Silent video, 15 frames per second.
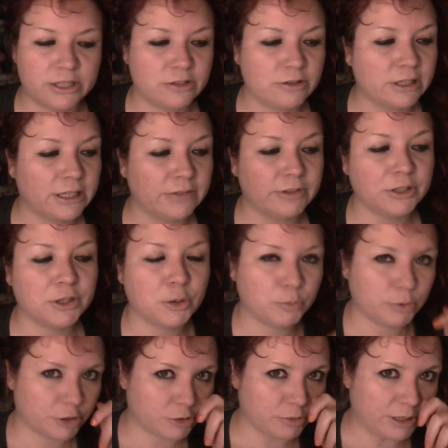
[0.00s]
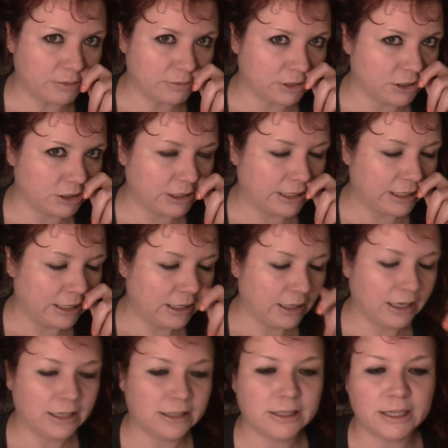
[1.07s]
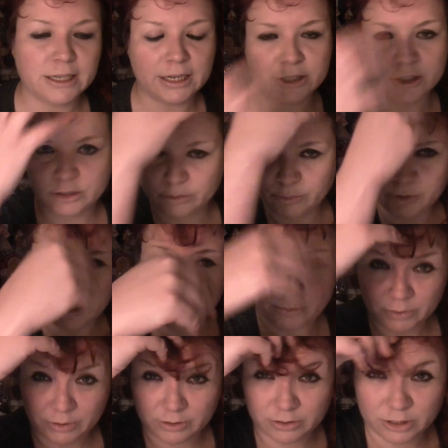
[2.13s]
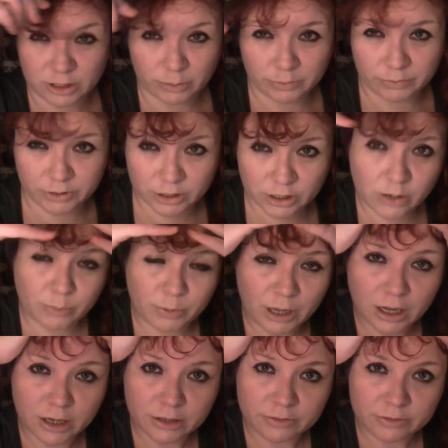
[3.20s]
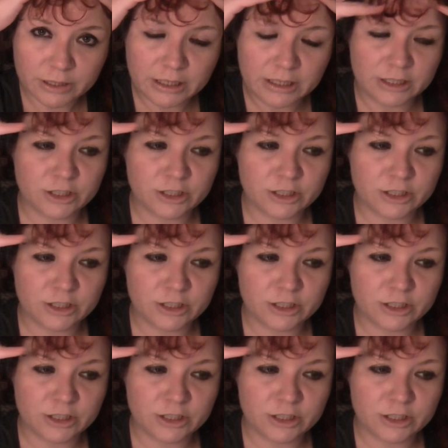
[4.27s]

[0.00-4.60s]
So I'll give it a good brush when I wash it, and then I do keep on top of the top part of it, and I